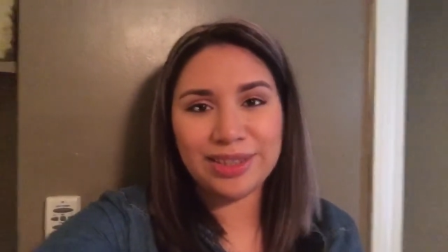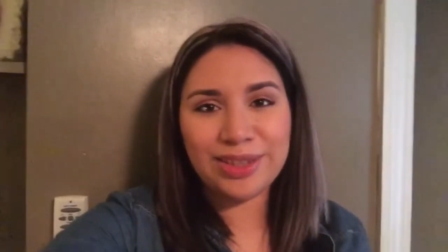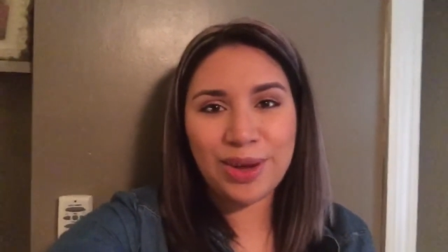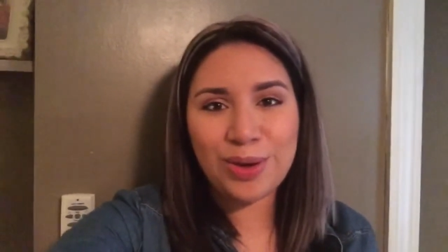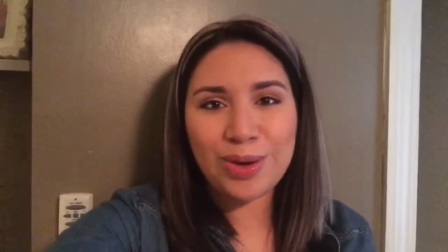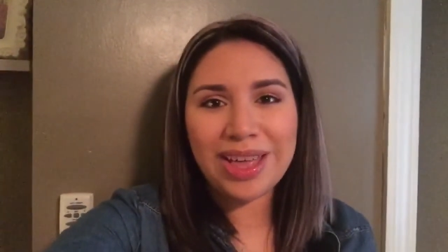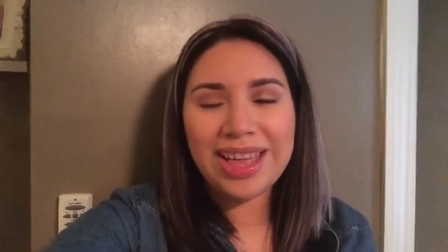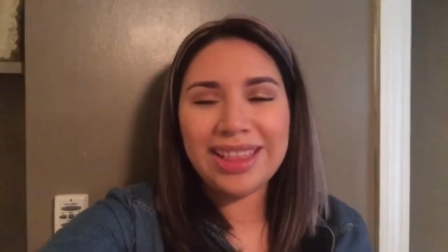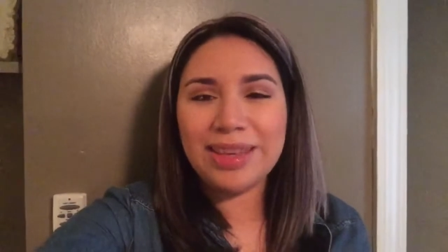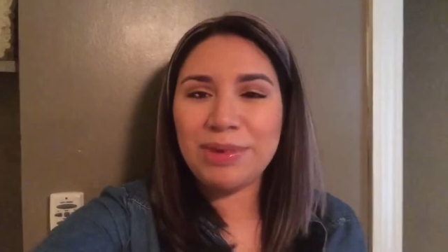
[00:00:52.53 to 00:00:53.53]
So
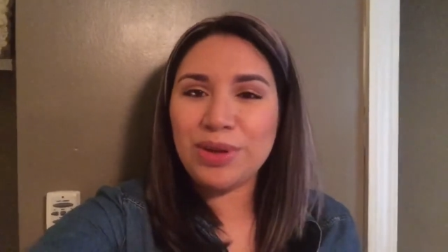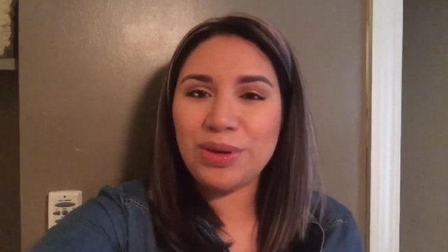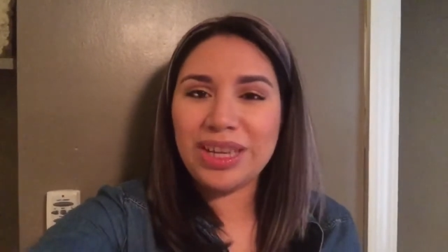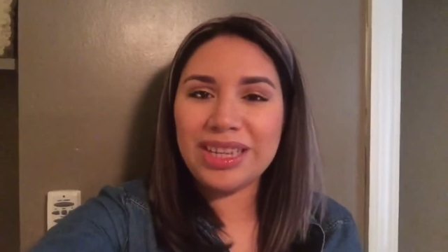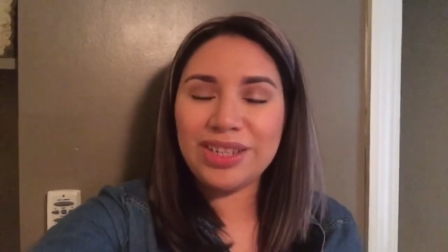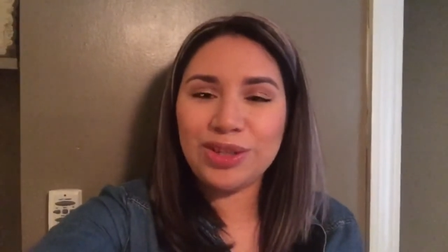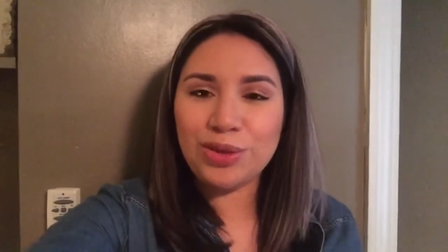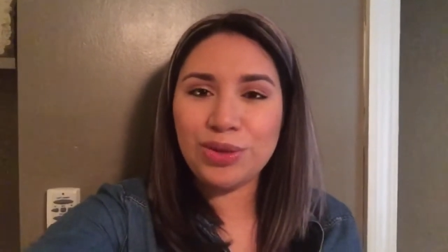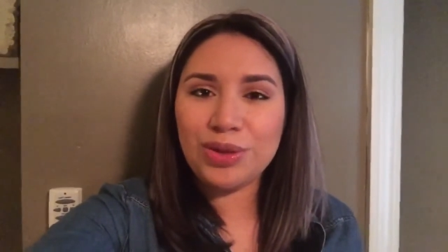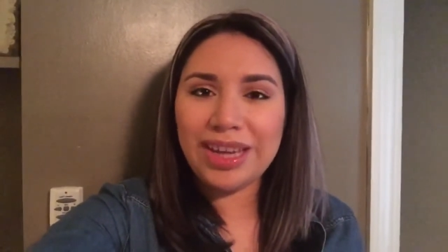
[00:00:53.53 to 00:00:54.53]
let me me go ahead and
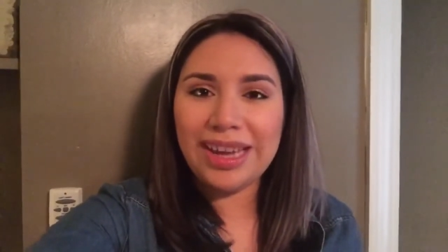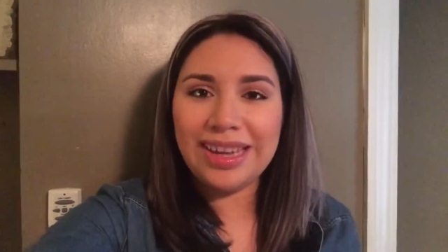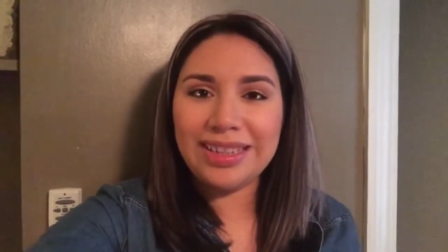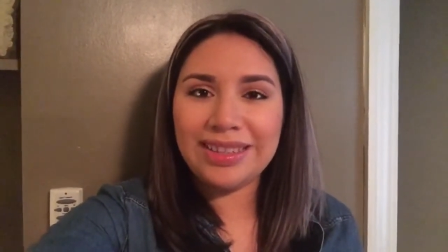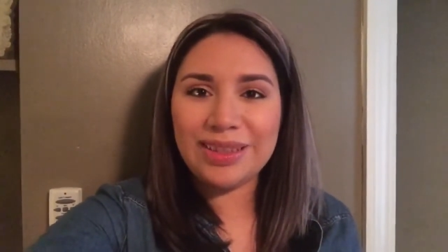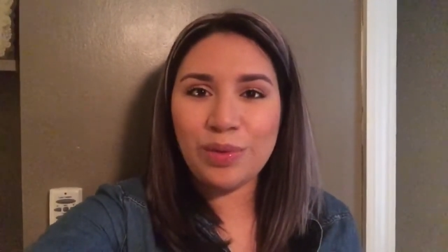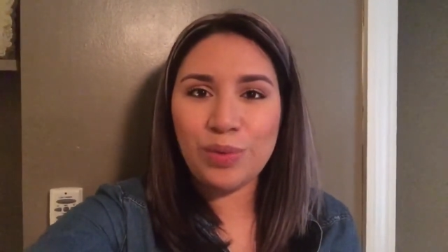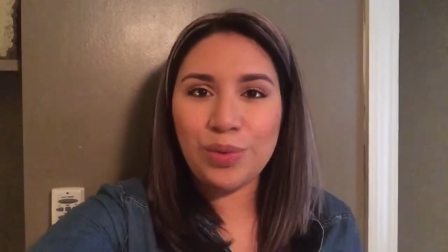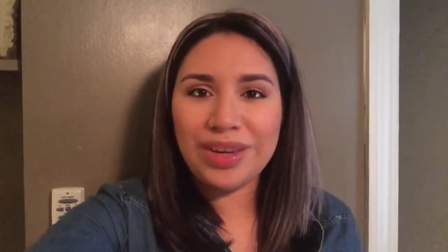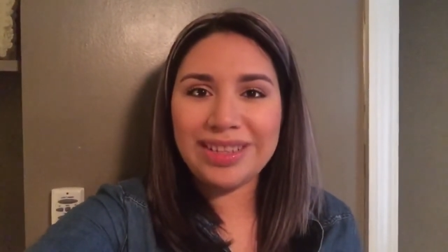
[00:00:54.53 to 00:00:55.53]
show you guys
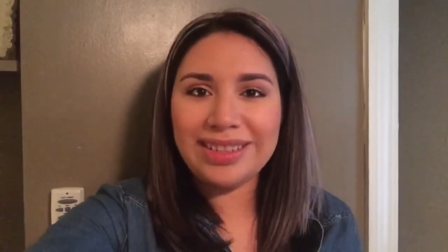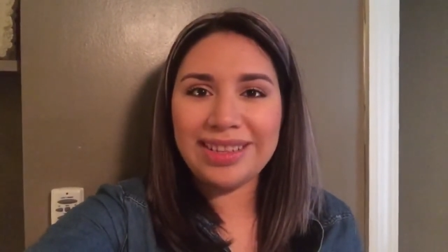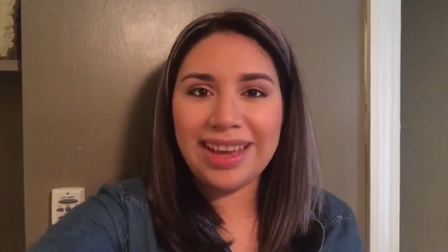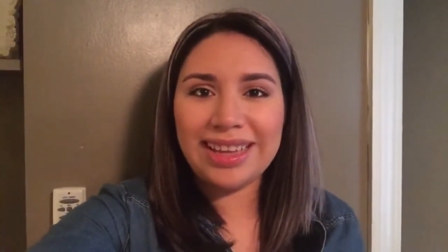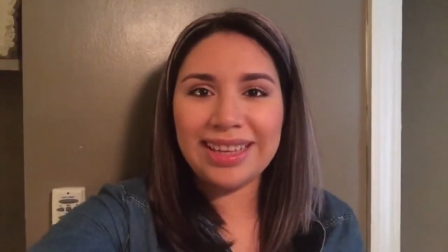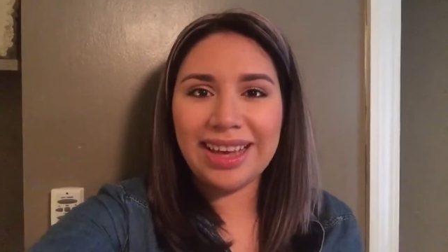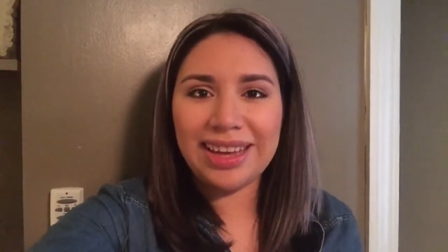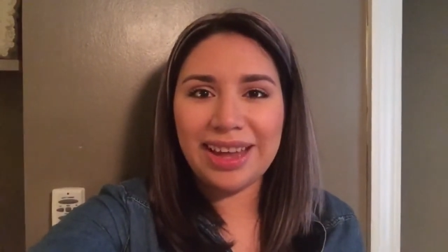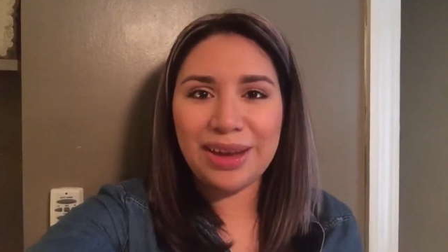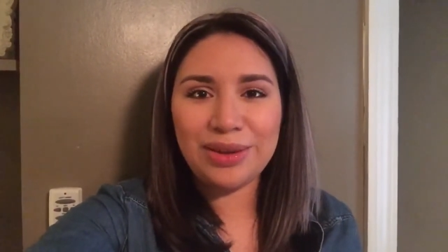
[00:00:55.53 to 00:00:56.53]
what I
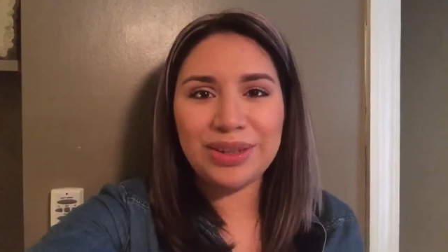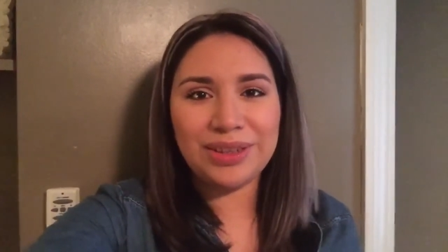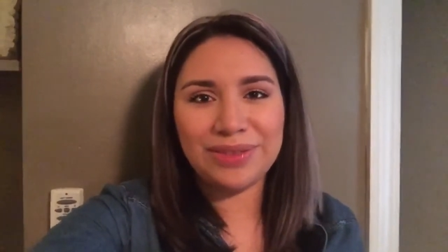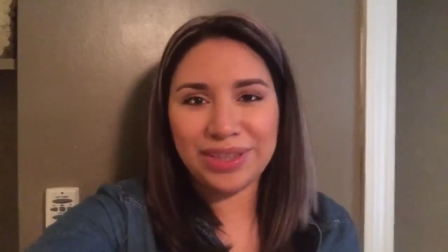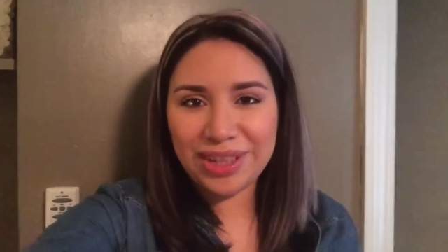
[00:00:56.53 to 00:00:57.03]
got out of their